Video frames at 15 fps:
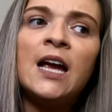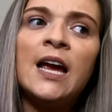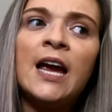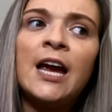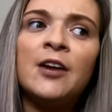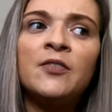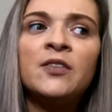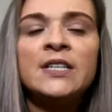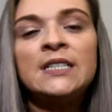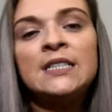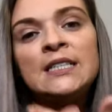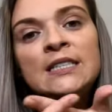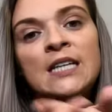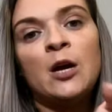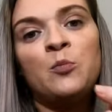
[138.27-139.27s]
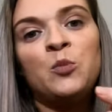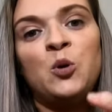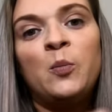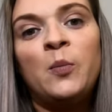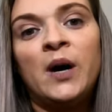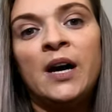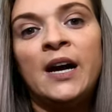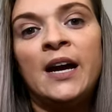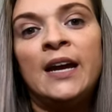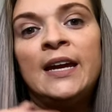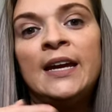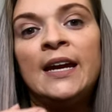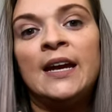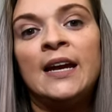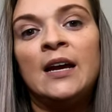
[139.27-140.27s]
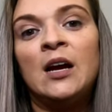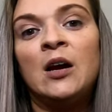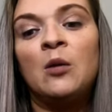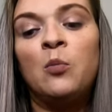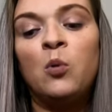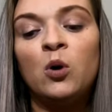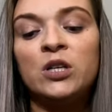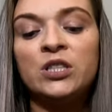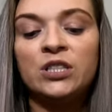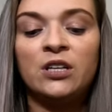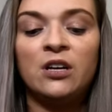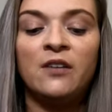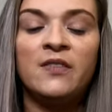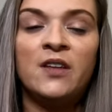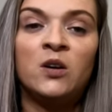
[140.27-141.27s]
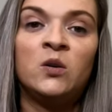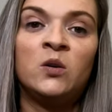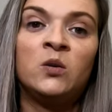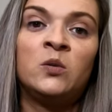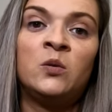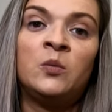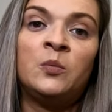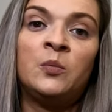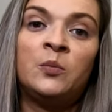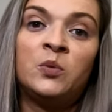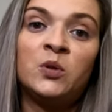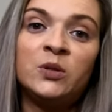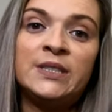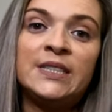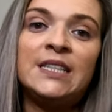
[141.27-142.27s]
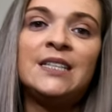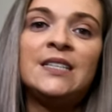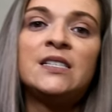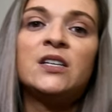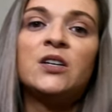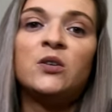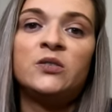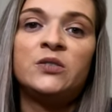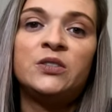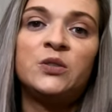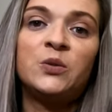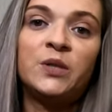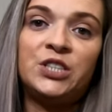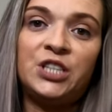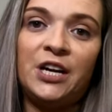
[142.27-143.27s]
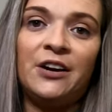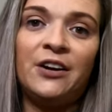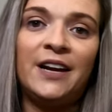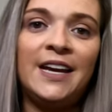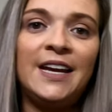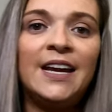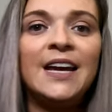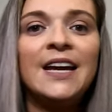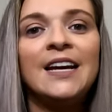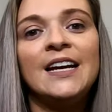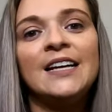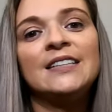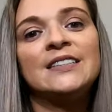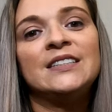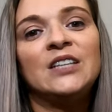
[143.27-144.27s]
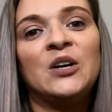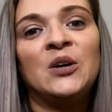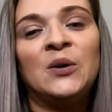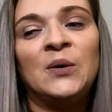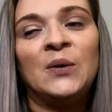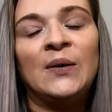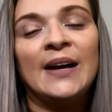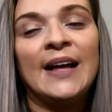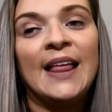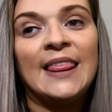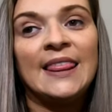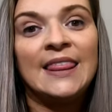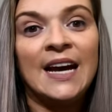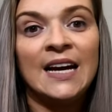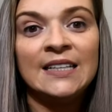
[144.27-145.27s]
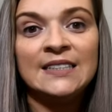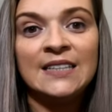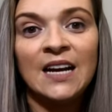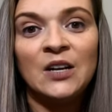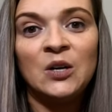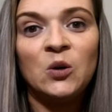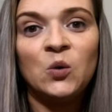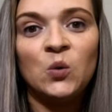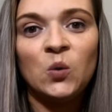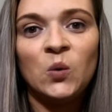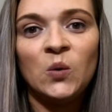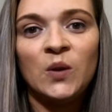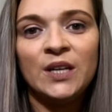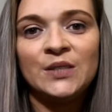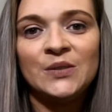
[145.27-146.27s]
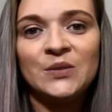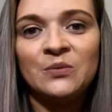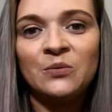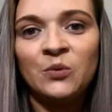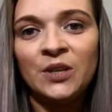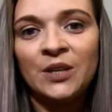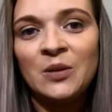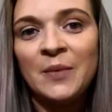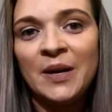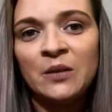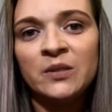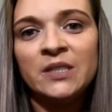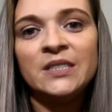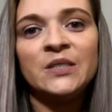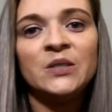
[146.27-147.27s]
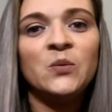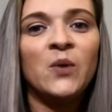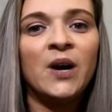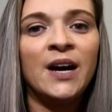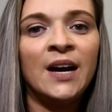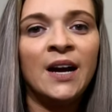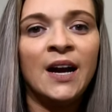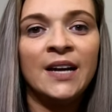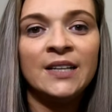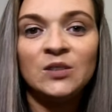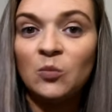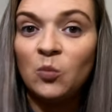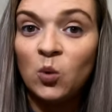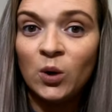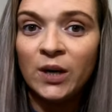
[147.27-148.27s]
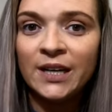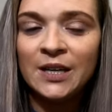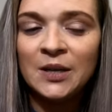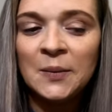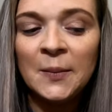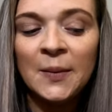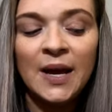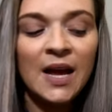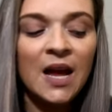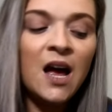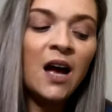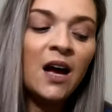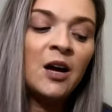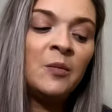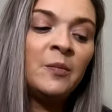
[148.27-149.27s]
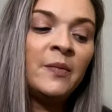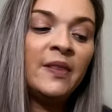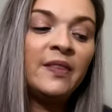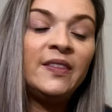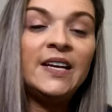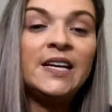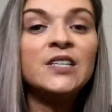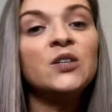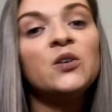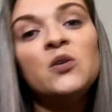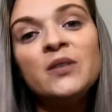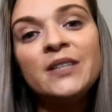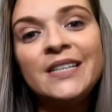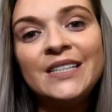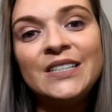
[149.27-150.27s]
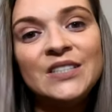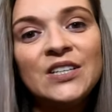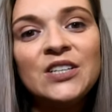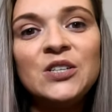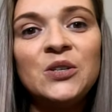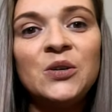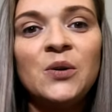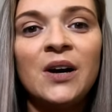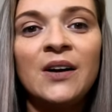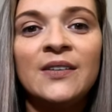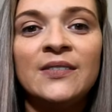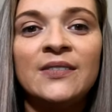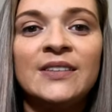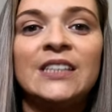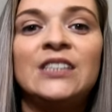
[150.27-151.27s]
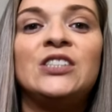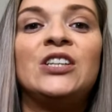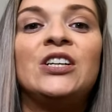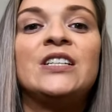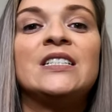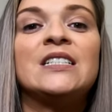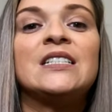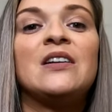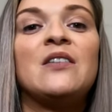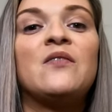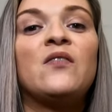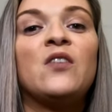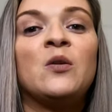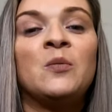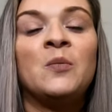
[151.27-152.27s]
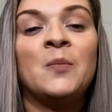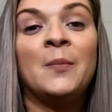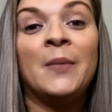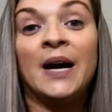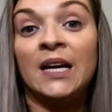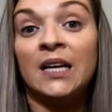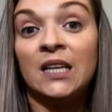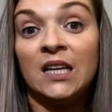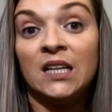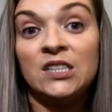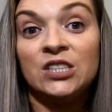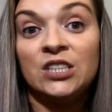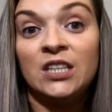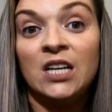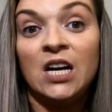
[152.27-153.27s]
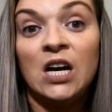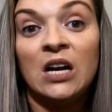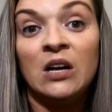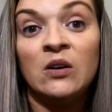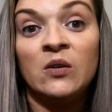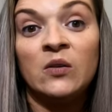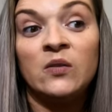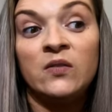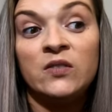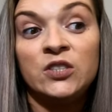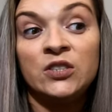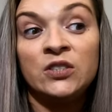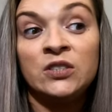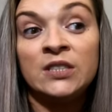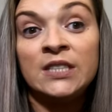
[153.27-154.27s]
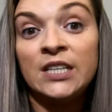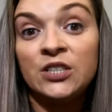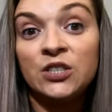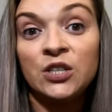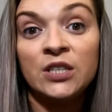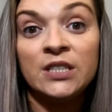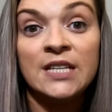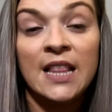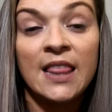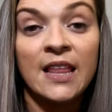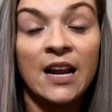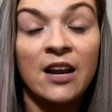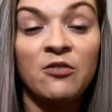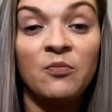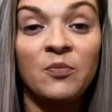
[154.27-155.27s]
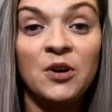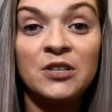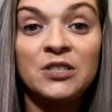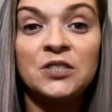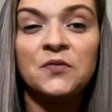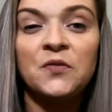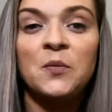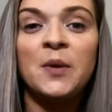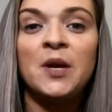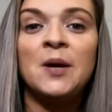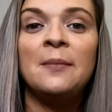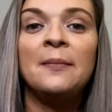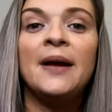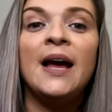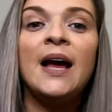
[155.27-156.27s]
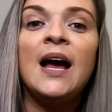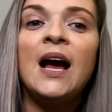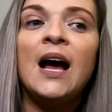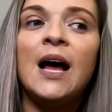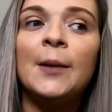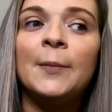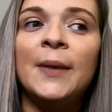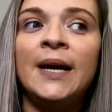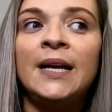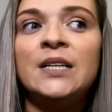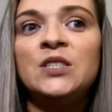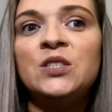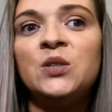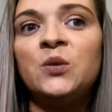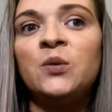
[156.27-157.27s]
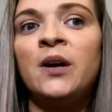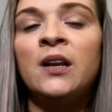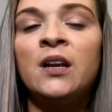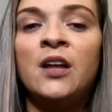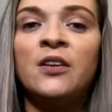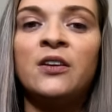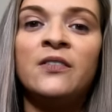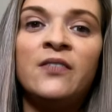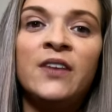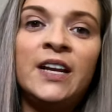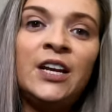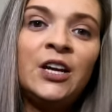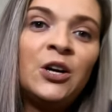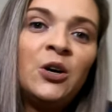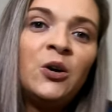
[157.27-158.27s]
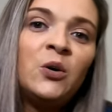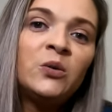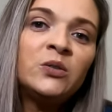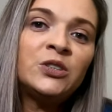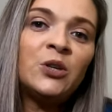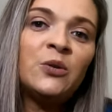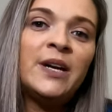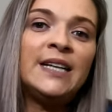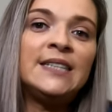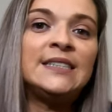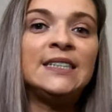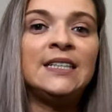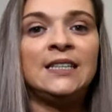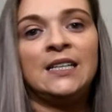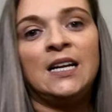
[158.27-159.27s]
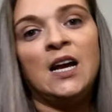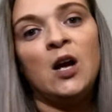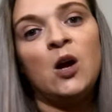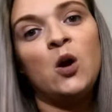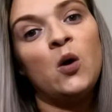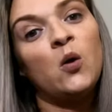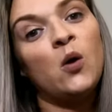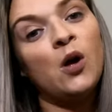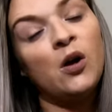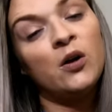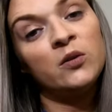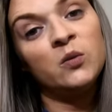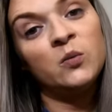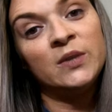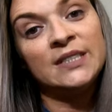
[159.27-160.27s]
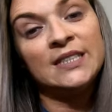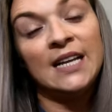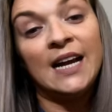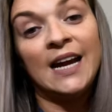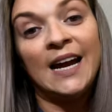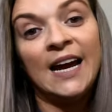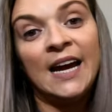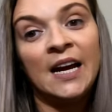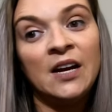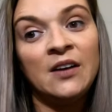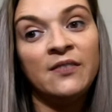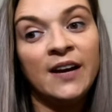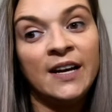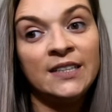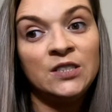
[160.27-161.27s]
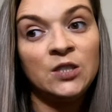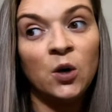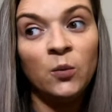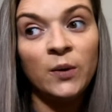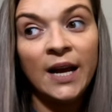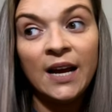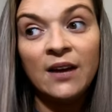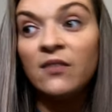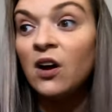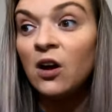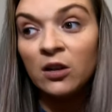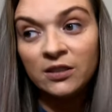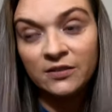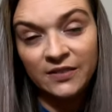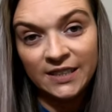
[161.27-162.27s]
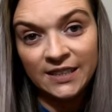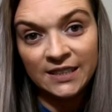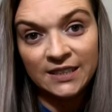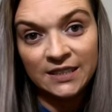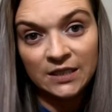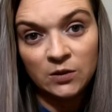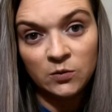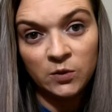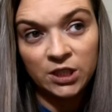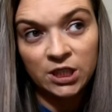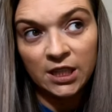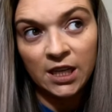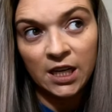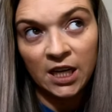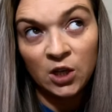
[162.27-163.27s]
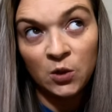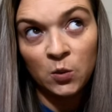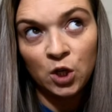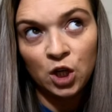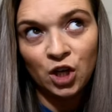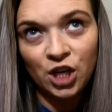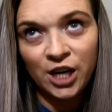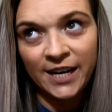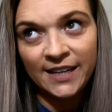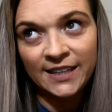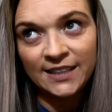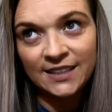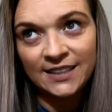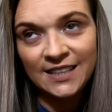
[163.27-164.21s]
Every time you buy, a portion of the proceeds goes to a charity. So that's kind of cool. That's one of the main reasons why I support him. Um, these are only two of the shirts from my collection of t-shirts that I've purchased from him. I might do another video showcasing all the ones that I have. I don't have all of his, which I kind of regret,